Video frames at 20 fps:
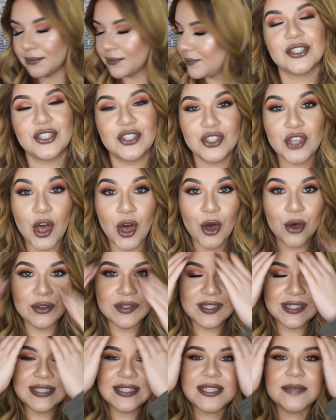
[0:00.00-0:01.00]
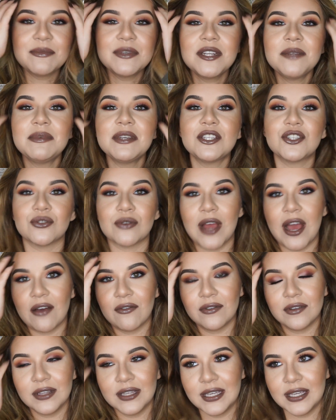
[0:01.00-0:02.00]
So since I'm going to be
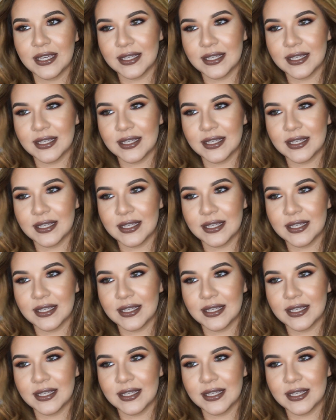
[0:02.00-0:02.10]
traveling,